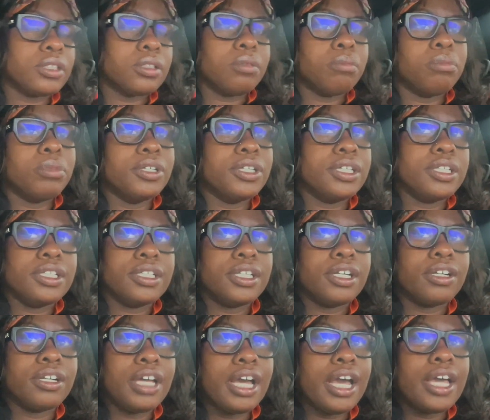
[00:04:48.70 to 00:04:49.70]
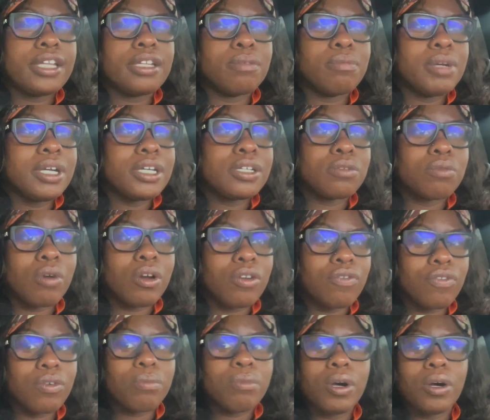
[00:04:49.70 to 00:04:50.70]
but they're gonna have to make us work
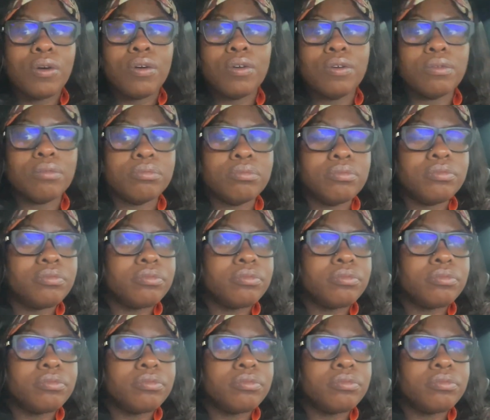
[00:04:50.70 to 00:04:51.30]
from home